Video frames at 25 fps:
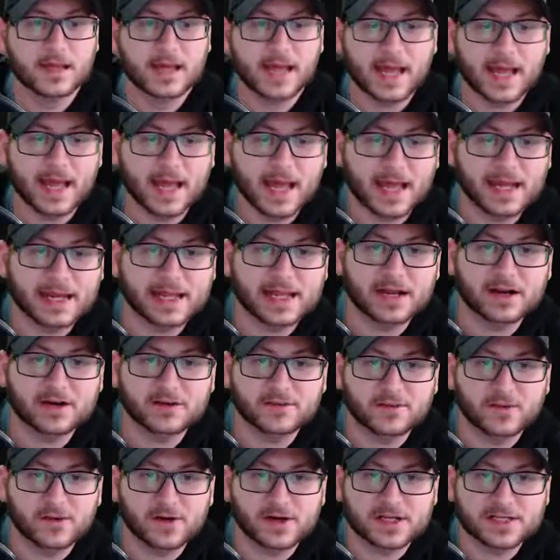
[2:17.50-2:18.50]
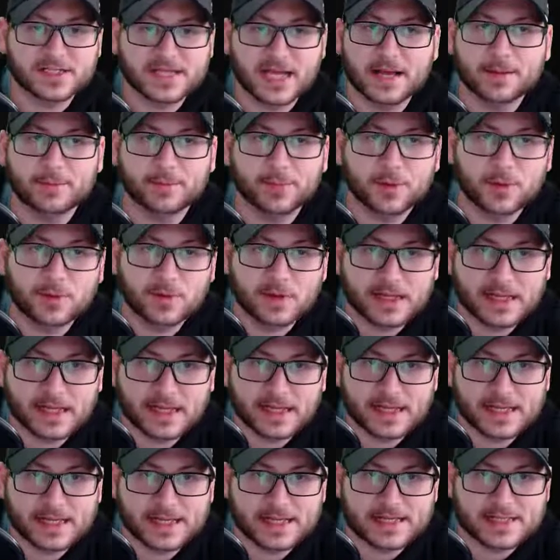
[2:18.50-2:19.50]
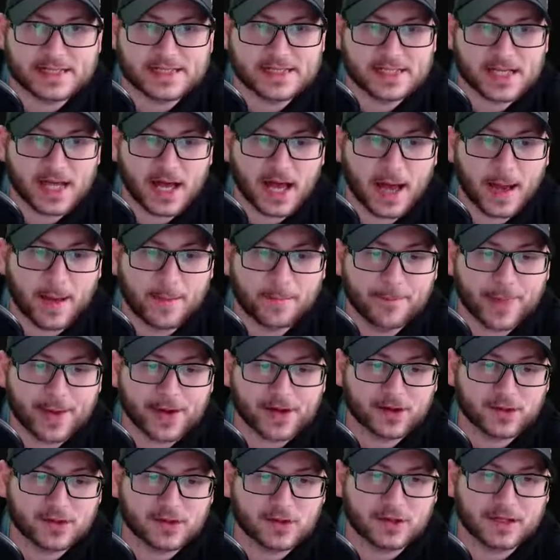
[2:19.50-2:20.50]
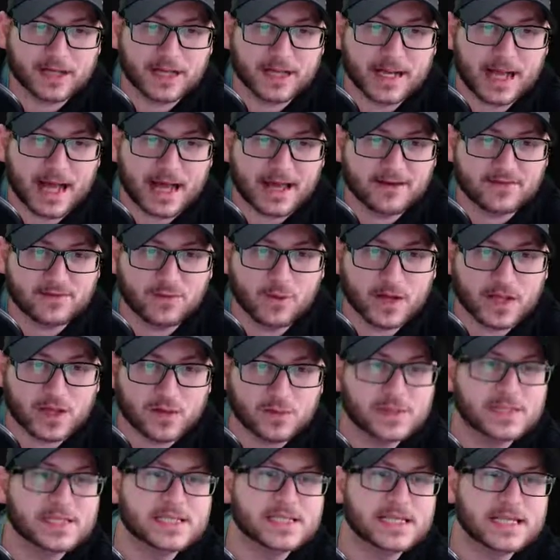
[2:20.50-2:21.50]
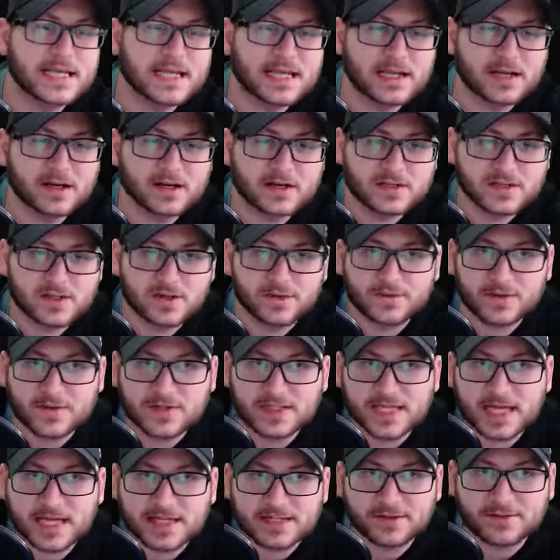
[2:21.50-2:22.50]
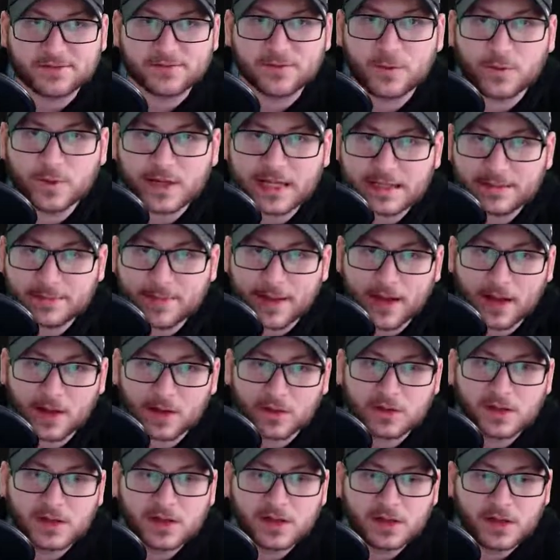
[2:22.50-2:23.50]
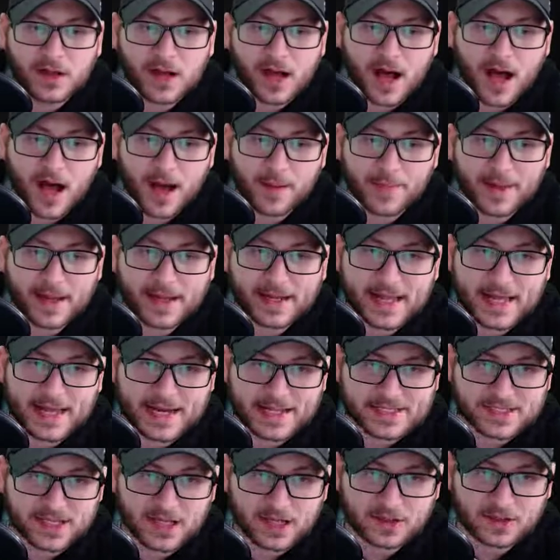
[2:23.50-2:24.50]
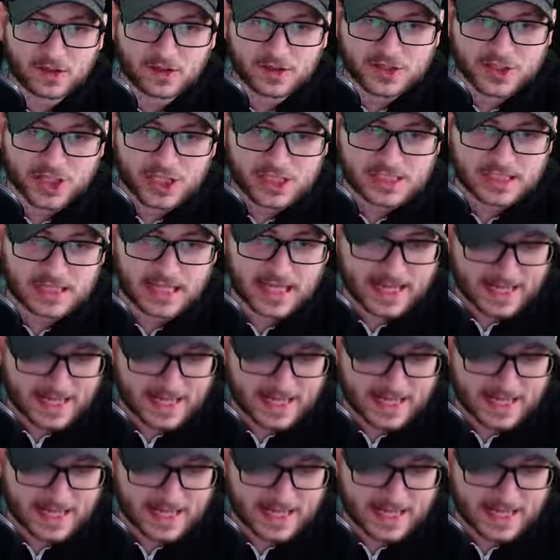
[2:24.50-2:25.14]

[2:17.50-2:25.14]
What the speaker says: And here, for example, is a better look at kind of what you would see here. So if you sent a full email, again, it's going to look just like